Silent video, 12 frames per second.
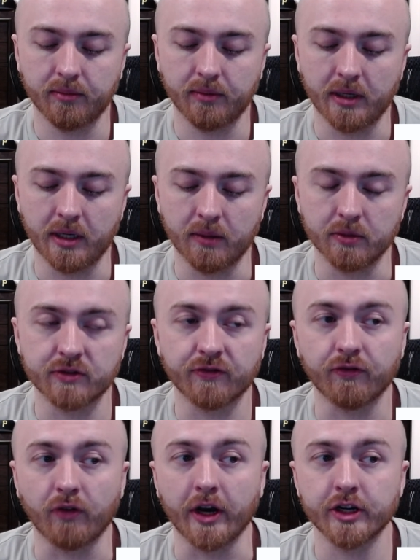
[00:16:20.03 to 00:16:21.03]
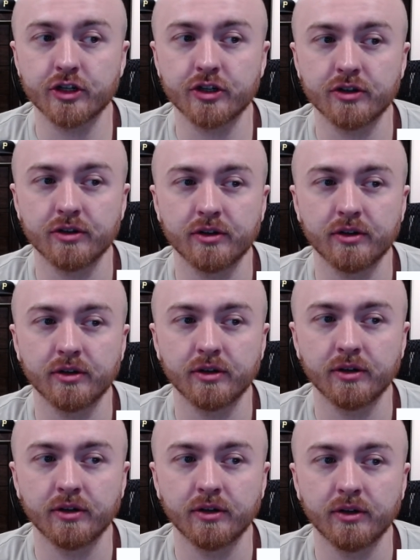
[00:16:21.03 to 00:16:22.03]
it was fresh,
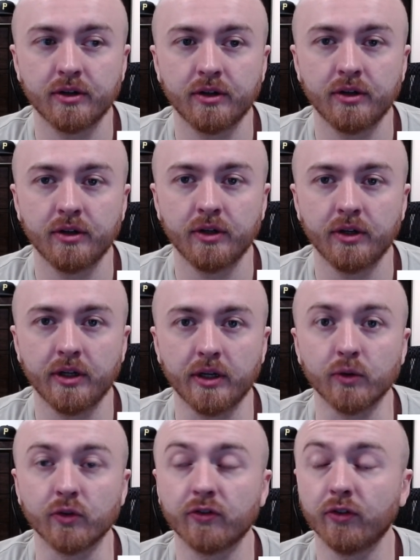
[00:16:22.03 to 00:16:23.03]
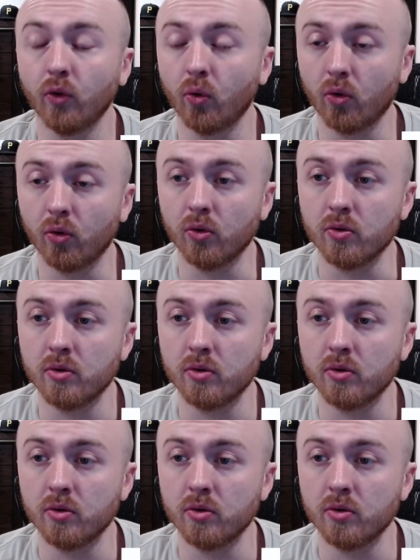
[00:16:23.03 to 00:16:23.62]
it was floral,